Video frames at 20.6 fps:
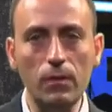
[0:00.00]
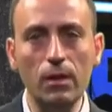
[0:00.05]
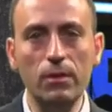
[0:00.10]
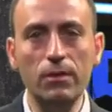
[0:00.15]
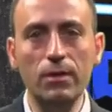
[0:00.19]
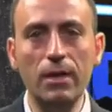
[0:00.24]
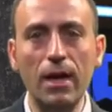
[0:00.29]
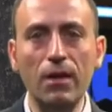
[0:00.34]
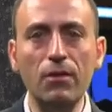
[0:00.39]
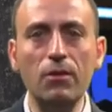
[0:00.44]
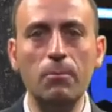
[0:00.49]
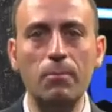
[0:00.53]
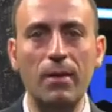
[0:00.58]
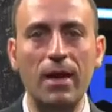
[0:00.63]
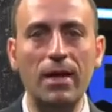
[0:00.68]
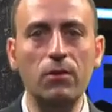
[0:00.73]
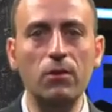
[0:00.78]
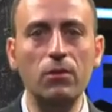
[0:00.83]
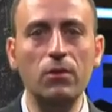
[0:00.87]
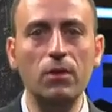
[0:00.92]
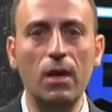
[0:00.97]
The other
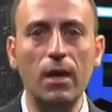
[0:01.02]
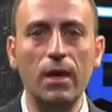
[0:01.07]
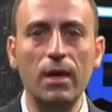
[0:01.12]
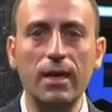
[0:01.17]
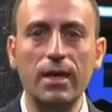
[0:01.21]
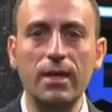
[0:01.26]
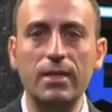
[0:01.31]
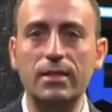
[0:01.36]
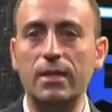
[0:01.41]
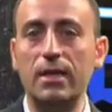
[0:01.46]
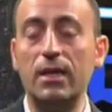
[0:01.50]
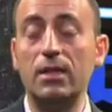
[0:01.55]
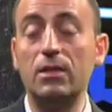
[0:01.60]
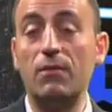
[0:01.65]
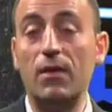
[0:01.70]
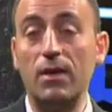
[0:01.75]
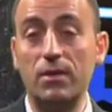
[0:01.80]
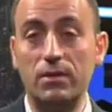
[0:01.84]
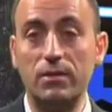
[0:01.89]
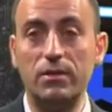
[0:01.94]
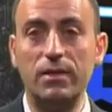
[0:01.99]
method is an
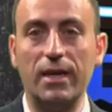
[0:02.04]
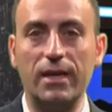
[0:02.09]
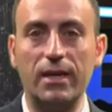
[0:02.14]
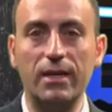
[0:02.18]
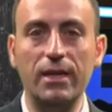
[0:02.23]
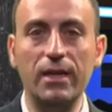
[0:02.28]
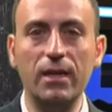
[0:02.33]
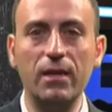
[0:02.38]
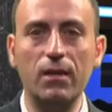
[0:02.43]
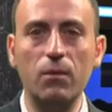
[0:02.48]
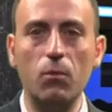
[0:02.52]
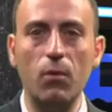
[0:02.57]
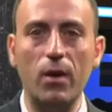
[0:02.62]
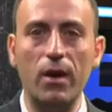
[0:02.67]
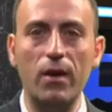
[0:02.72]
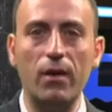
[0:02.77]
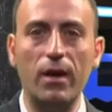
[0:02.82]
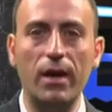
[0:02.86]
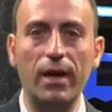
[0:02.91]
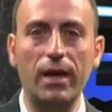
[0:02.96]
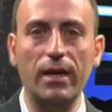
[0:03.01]
advanced technique
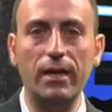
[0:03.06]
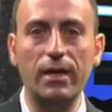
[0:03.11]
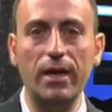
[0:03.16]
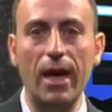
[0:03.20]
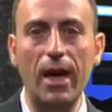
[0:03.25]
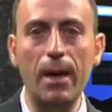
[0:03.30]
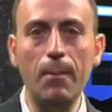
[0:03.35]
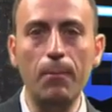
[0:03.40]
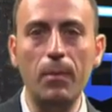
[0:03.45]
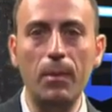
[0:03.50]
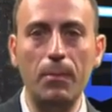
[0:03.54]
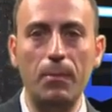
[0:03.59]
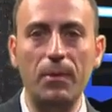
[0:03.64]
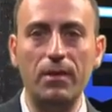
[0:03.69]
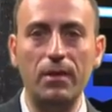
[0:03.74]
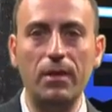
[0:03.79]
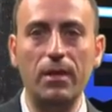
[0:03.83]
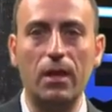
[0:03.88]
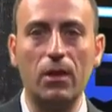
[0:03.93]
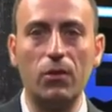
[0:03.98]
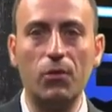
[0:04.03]
where a
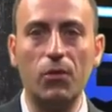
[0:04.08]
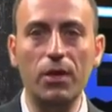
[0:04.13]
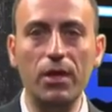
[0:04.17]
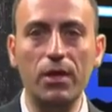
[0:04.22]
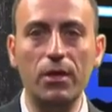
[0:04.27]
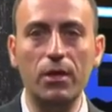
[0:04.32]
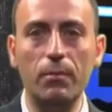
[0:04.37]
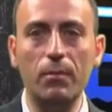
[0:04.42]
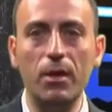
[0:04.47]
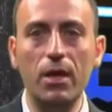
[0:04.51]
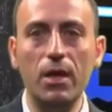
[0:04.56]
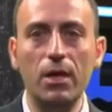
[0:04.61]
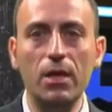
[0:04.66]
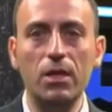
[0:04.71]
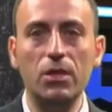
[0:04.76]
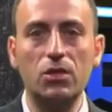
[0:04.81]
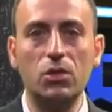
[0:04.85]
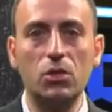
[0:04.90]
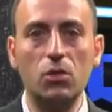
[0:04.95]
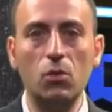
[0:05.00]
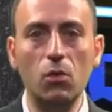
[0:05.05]
MPPT algorithm
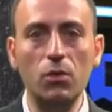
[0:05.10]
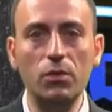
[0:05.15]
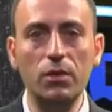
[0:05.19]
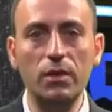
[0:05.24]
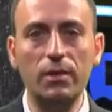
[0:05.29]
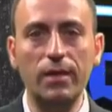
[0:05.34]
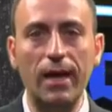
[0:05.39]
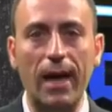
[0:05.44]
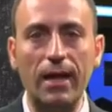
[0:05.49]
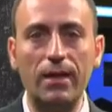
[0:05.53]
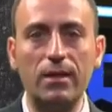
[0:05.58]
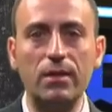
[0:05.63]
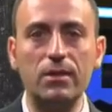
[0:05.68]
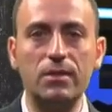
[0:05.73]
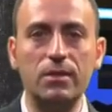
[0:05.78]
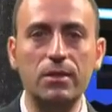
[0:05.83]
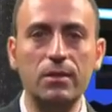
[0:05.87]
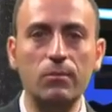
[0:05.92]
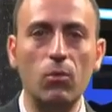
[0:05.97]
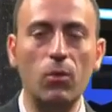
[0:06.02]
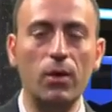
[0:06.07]
is coded and
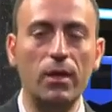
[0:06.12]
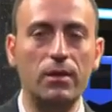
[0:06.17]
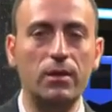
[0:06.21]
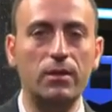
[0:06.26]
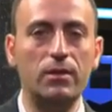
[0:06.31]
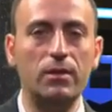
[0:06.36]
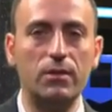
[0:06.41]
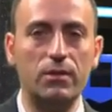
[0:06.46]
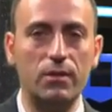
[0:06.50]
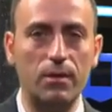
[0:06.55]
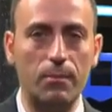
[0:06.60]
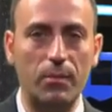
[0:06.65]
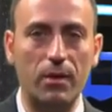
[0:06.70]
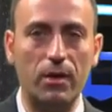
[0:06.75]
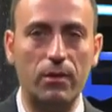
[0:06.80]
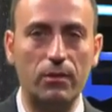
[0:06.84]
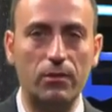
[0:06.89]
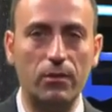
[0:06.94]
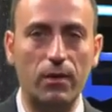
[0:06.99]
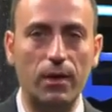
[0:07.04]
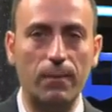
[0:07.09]
simulated
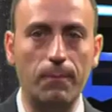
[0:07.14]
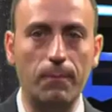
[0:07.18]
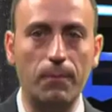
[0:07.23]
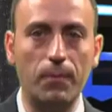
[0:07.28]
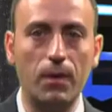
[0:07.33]
separately.